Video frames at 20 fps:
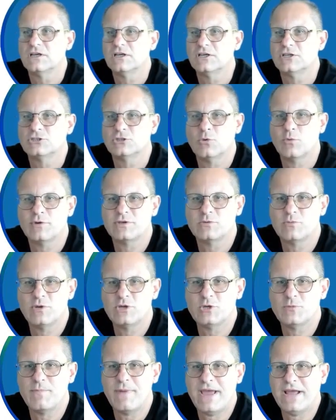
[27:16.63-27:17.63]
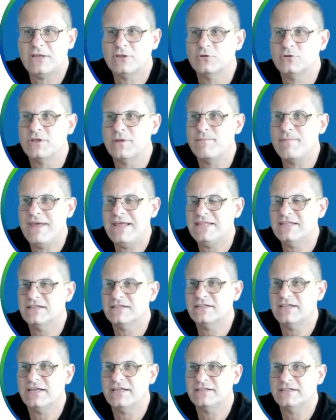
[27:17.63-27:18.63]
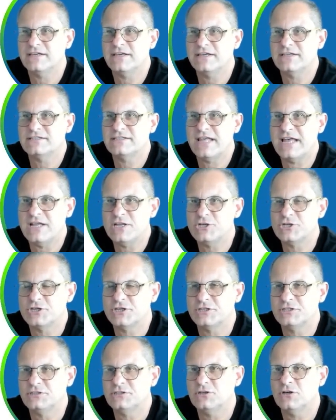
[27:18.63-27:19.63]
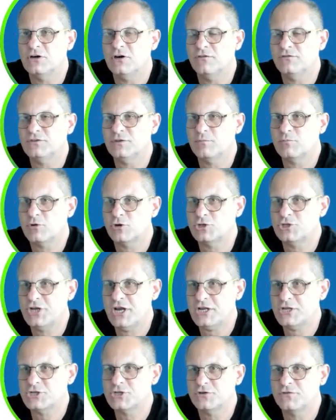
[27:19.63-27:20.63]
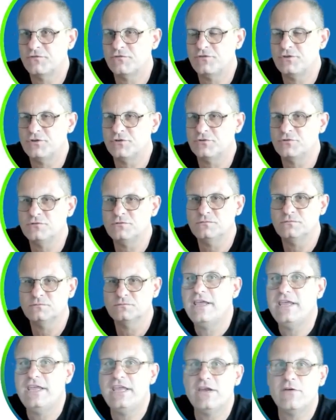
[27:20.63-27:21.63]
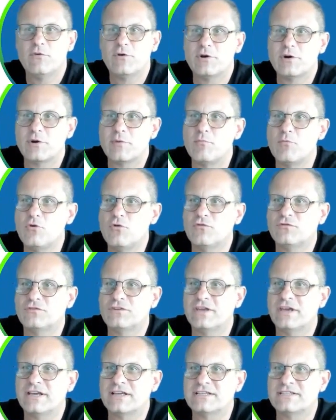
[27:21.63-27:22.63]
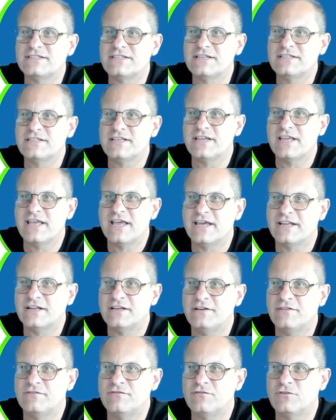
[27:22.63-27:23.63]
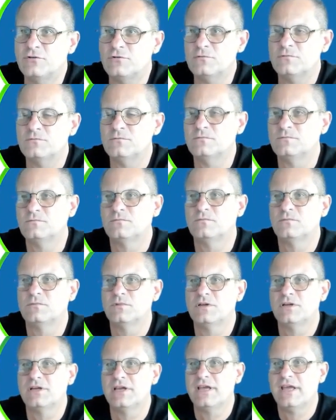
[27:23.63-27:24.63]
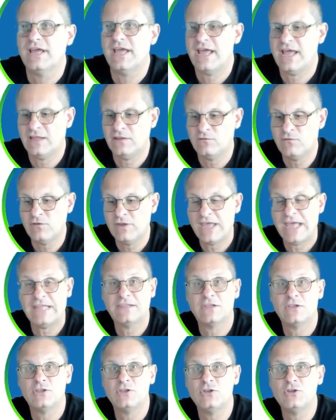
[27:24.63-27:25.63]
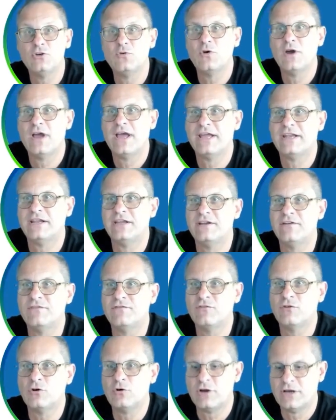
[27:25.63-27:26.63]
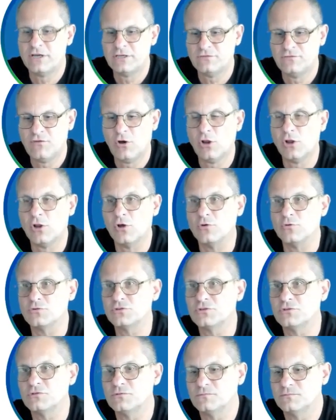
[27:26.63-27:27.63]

So we switch back to the metadata extension of the projection view. Here we remove the existing header info and we add the new header info as follows.